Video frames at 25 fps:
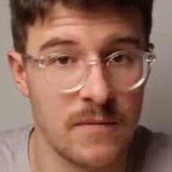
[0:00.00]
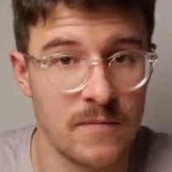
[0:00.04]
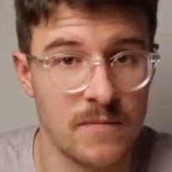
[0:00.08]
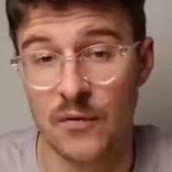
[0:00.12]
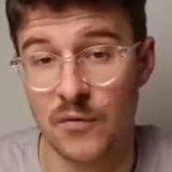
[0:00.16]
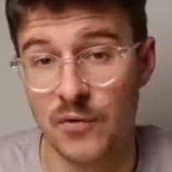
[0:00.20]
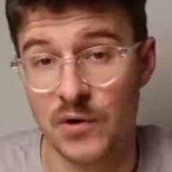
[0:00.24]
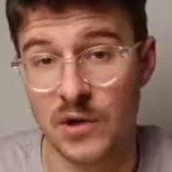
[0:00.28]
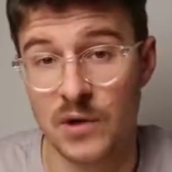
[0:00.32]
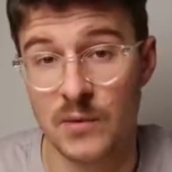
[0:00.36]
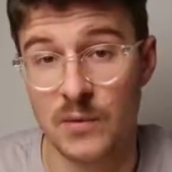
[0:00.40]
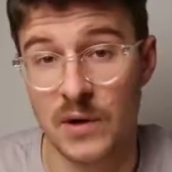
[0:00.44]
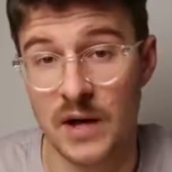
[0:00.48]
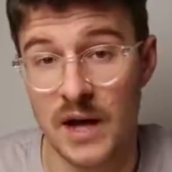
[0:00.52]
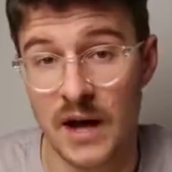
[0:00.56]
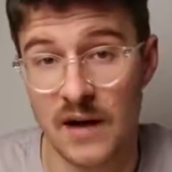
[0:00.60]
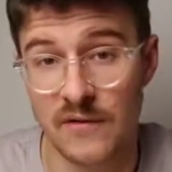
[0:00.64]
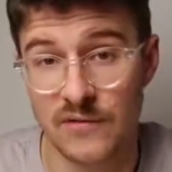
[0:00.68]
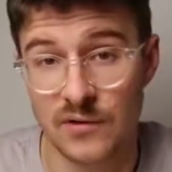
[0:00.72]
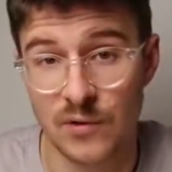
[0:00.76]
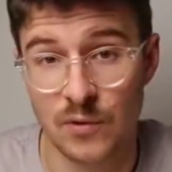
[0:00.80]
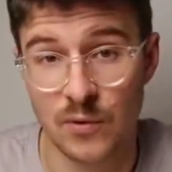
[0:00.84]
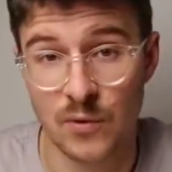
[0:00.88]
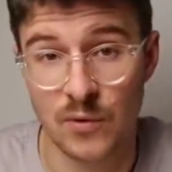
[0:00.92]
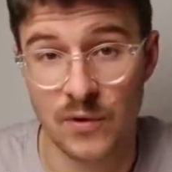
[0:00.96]
I really want to have
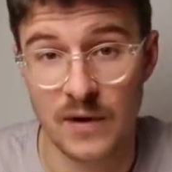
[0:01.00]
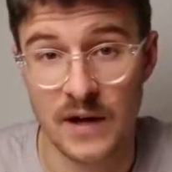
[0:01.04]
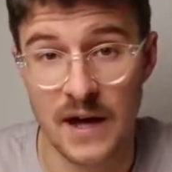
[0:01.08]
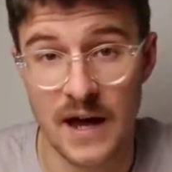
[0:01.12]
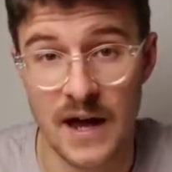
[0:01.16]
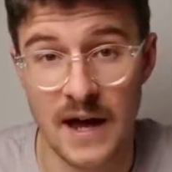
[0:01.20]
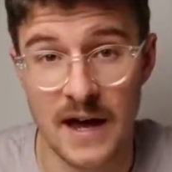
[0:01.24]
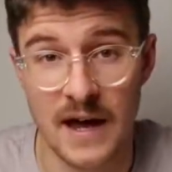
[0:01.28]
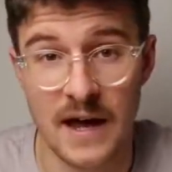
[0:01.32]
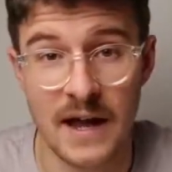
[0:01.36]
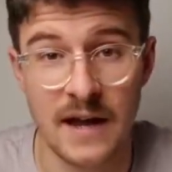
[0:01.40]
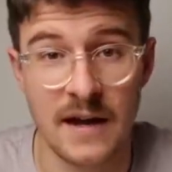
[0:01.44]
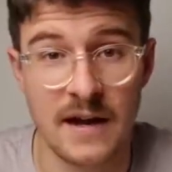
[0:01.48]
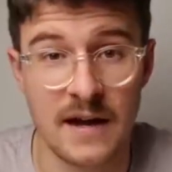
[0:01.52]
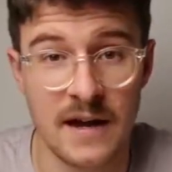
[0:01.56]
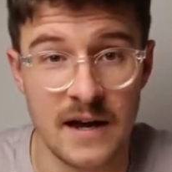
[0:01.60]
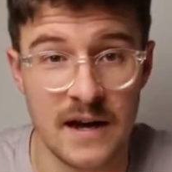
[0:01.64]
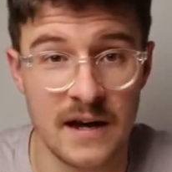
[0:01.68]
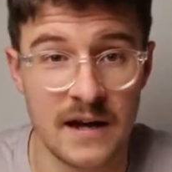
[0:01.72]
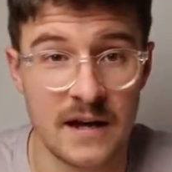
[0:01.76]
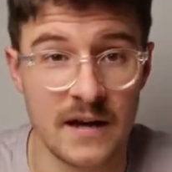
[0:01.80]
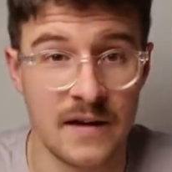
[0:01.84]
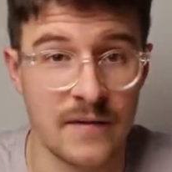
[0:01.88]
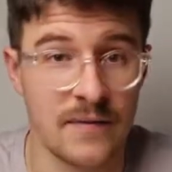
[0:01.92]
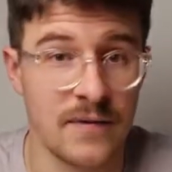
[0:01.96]
a look at
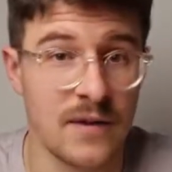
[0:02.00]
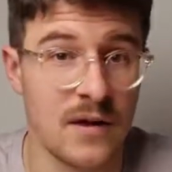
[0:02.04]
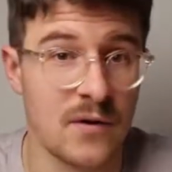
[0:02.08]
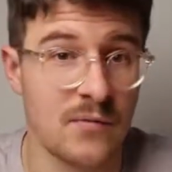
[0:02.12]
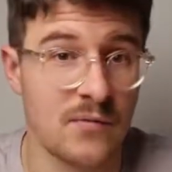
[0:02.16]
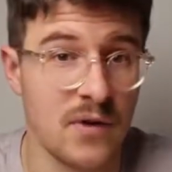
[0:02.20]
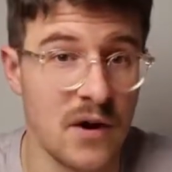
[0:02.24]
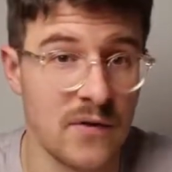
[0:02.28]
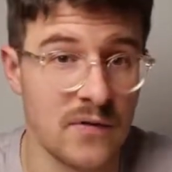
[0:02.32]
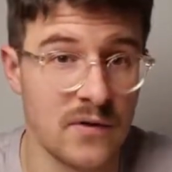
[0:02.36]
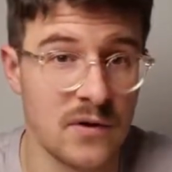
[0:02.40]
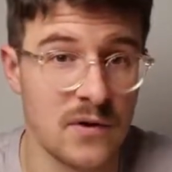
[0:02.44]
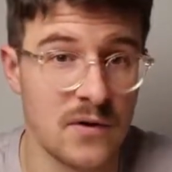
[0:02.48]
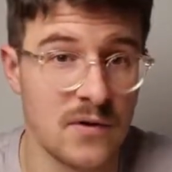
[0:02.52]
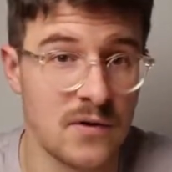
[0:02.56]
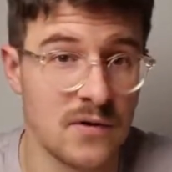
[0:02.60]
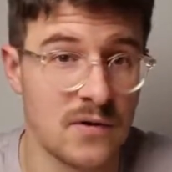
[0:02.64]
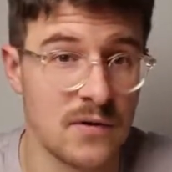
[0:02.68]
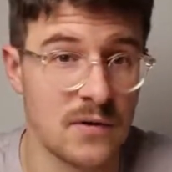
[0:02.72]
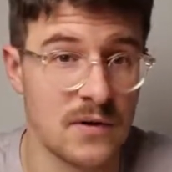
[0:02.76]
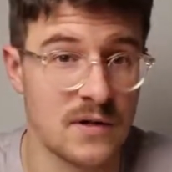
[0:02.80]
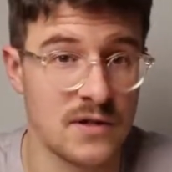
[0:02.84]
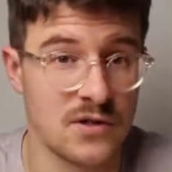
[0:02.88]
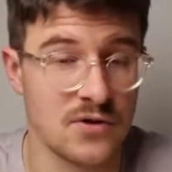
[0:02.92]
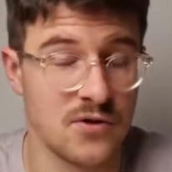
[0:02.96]
how their revenue
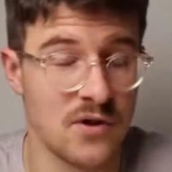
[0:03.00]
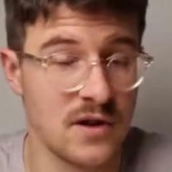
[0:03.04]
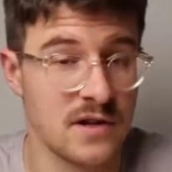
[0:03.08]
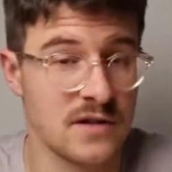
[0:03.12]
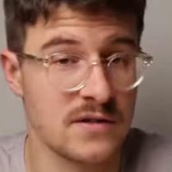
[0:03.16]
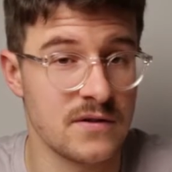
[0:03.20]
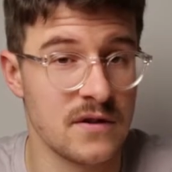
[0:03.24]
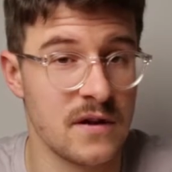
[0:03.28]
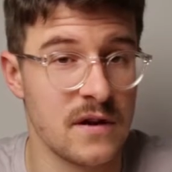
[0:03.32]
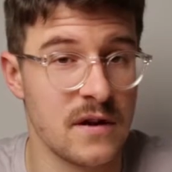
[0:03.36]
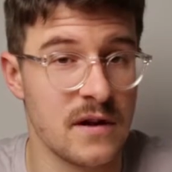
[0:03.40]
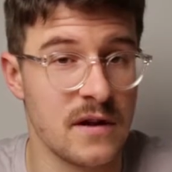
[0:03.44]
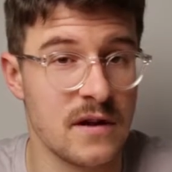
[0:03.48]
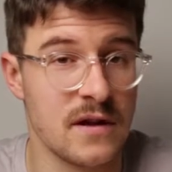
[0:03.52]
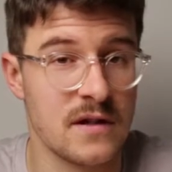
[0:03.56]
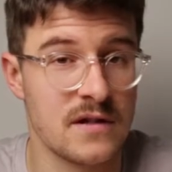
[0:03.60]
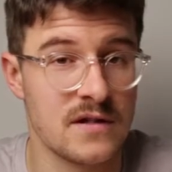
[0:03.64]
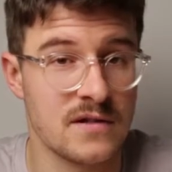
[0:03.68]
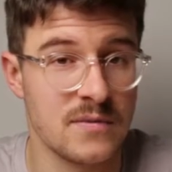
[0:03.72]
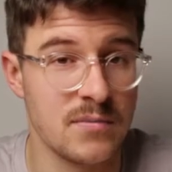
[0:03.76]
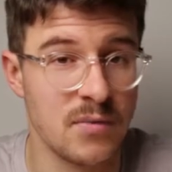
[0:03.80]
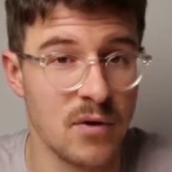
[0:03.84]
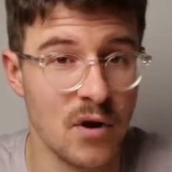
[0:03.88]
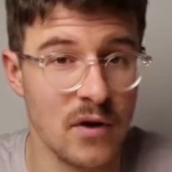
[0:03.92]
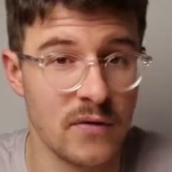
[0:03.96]
is translating
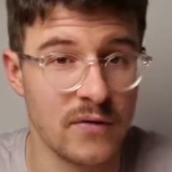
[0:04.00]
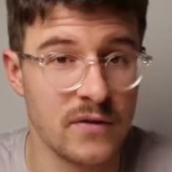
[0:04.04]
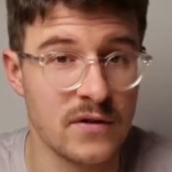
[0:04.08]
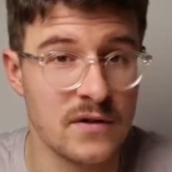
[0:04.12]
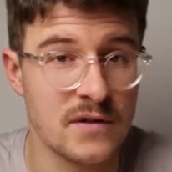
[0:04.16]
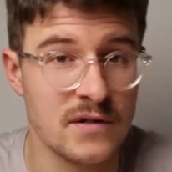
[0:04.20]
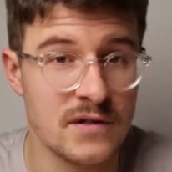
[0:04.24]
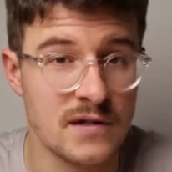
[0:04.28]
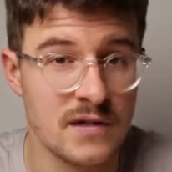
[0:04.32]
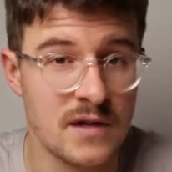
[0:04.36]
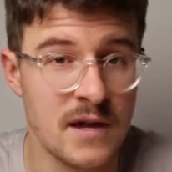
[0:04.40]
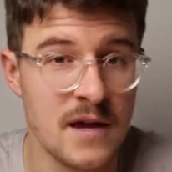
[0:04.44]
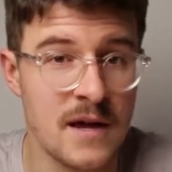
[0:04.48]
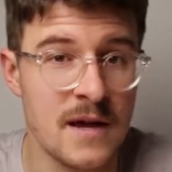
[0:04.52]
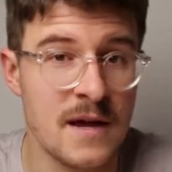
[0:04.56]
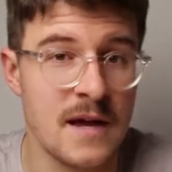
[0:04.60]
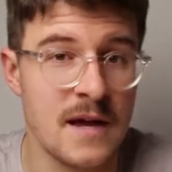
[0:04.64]
into profits